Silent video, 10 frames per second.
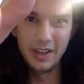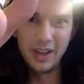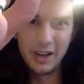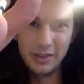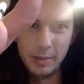
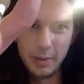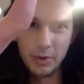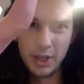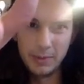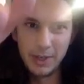lot of limit
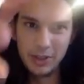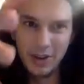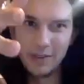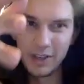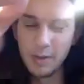points because you
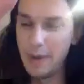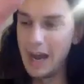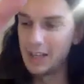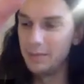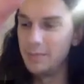have a
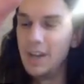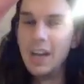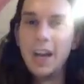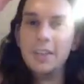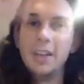compactum.
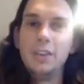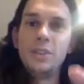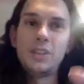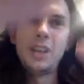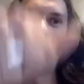And then you
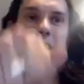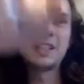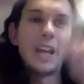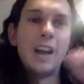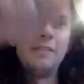just
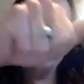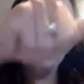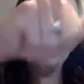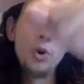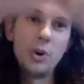ask to have
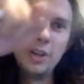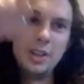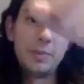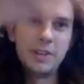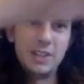more in the
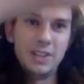presence